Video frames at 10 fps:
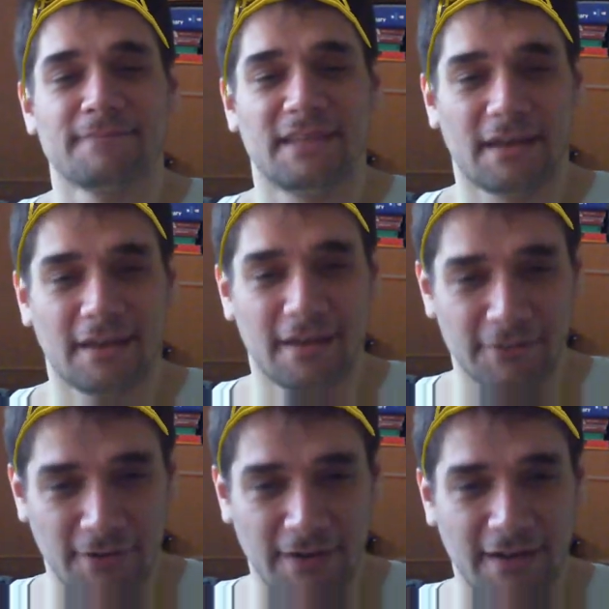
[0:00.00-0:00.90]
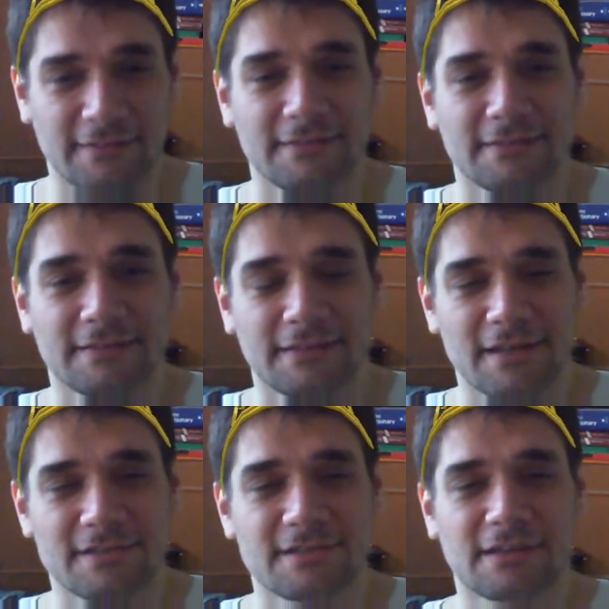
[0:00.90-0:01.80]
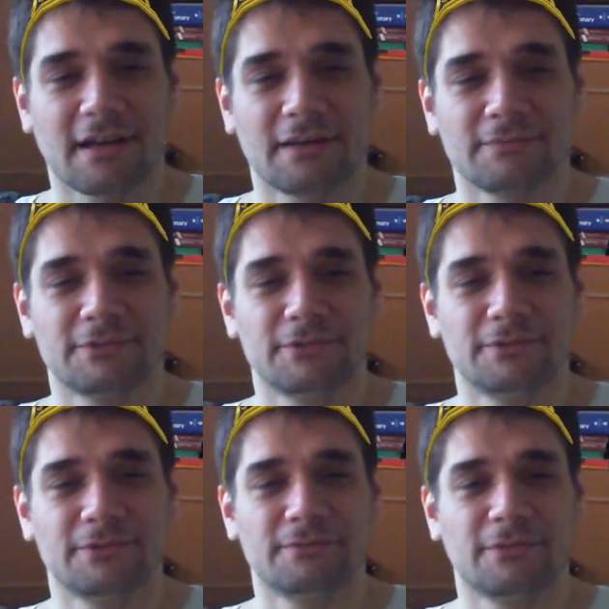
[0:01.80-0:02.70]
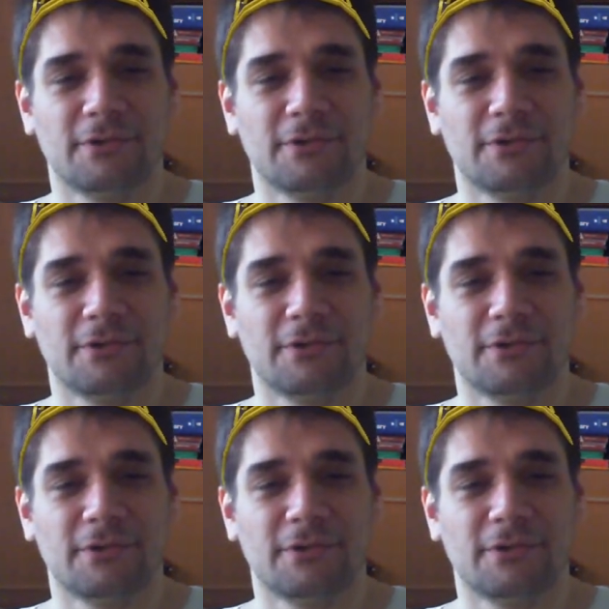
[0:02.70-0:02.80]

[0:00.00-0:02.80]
and I have your address, and I shall come to you,